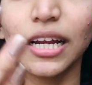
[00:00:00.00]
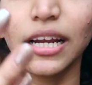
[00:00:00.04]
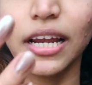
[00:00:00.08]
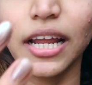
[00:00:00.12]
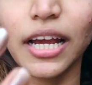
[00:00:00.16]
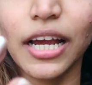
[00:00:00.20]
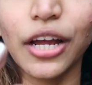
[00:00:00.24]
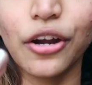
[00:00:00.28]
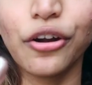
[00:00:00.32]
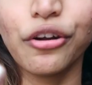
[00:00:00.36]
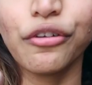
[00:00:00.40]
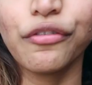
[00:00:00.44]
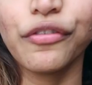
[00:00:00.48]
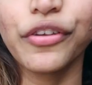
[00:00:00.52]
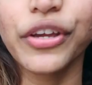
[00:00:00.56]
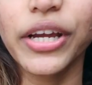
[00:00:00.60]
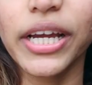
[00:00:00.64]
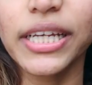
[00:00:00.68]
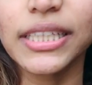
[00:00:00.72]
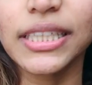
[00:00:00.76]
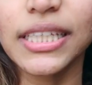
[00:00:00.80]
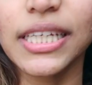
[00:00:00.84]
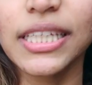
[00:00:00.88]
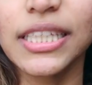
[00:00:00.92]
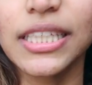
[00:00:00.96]
done. Like, I don't know if you
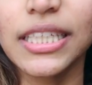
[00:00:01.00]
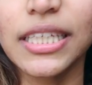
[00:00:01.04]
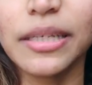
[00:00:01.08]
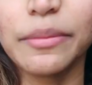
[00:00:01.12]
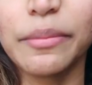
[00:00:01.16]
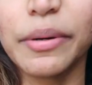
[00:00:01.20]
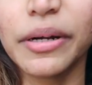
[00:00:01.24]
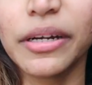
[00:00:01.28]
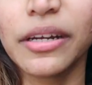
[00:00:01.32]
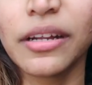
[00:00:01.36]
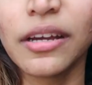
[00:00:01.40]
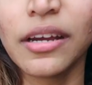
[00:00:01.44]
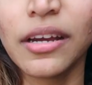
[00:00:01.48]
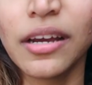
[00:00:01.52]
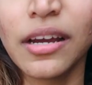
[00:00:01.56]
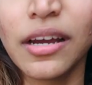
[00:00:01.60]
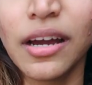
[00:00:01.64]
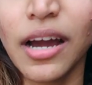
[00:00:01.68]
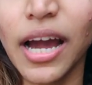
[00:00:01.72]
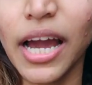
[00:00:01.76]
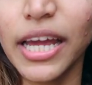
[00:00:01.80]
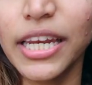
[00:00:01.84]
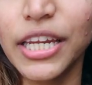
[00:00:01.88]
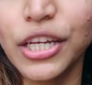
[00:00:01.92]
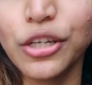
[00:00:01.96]
guys can see, but
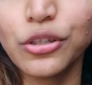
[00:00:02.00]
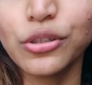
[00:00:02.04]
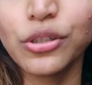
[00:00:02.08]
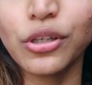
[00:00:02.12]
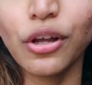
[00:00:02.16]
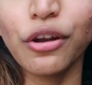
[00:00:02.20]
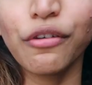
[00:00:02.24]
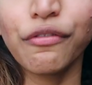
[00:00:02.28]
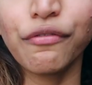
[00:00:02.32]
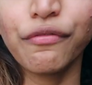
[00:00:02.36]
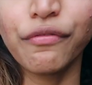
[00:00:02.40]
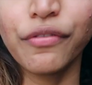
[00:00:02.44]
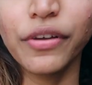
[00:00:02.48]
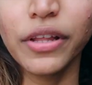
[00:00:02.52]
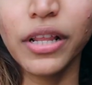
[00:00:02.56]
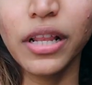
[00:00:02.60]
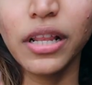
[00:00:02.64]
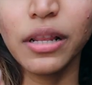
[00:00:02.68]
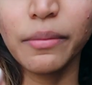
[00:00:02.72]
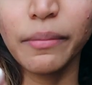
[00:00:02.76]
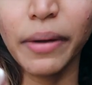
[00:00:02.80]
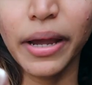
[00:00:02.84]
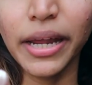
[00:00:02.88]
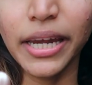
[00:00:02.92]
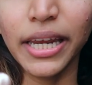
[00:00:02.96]
I need to sort of
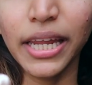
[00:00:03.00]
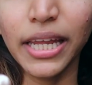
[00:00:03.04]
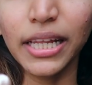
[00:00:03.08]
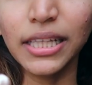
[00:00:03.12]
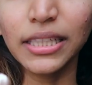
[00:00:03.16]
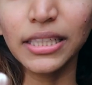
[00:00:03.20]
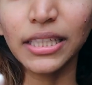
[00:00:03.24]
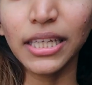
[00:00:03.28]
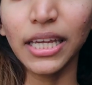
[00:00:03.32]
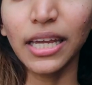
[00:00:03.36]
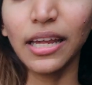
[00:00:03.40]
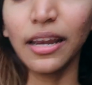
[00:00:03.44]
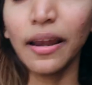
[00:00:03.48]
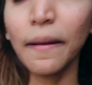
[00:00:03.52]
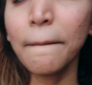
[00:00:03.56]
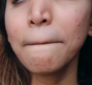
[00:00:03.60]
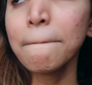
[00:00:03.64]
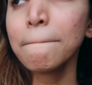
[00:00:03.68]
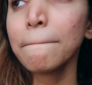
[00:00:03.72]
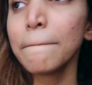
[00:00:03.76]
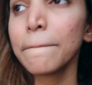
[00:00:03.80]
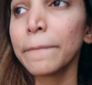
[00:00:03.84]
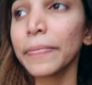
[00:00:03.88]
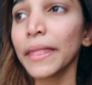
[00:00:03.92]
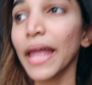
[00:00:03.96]
fill my nails in,
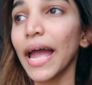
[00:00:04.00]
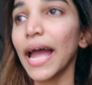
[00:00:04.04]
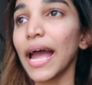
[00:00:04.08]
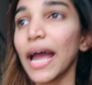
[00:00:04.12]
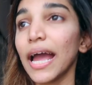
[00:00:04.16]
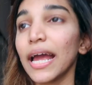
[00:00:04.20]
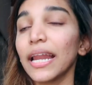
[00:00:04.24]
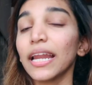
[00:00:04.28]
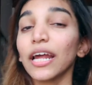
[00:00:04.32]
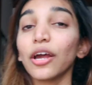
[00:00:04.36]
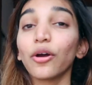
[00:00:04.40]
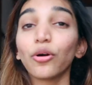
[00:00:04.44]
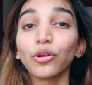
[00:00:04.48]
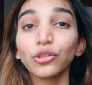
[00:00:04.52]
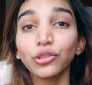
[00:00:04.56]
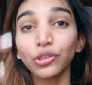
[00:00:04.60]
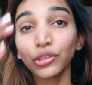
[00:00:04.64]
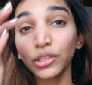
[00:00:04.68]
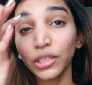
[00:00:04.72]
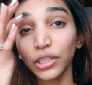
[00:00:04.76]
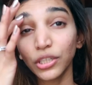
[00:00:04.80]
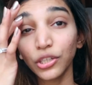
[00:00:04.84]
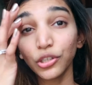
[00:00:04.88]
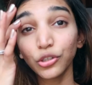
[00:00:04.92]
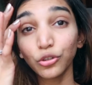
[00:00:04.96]
and I
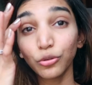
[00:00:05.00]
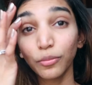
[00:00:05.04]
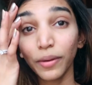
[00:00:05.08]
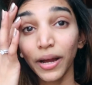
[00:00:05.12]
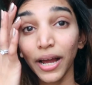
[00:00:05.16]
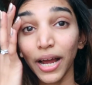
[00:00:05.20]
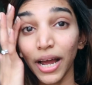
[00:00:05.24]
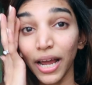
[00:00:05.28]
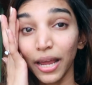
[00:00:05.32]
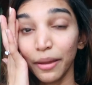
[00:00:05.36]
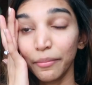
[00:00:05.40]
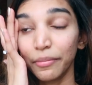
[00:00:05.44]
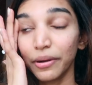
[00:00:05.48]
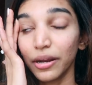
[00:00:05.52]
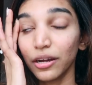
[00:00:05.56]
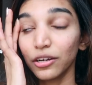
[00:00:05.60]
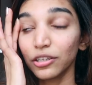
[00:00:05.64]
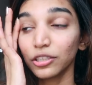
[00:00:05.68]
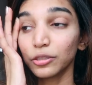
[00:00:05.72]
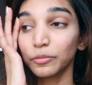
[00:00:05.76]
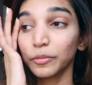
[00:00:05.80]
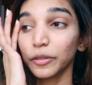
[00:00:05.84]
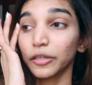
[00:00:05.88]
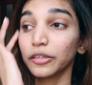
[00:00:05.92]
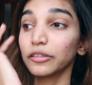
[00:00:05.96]
also need to do my
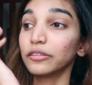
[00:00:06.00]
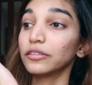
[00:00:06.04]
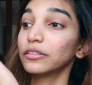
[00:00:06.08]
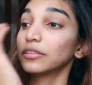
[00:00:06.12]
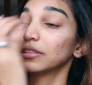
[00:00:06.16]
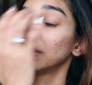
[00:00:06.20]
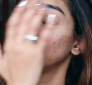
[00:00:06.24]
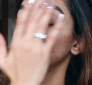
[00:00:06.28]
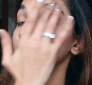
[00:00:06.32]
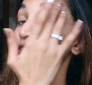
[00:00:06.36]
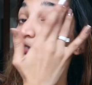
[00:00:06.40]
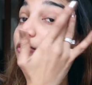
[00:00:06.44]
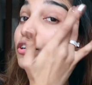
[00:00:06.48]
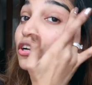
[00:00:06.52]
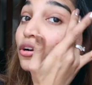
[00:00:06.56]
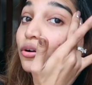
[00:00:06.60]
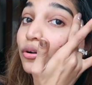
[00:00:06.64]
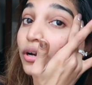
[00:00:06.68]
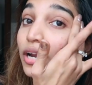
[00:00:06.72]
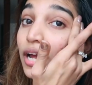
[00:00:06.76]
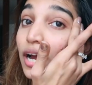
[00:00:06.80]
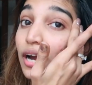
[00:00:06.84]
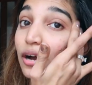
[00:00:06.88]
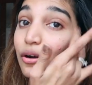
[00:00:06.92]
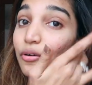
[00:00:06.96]
eyebrows because they've
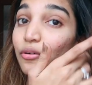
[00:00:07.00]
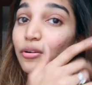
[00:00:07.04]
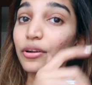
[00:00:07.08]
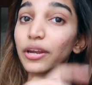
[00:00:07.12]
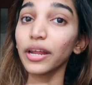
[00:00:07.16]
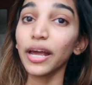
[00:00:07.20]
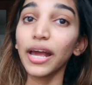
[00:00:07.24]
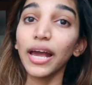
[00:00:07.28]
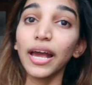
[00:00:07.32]
grown out.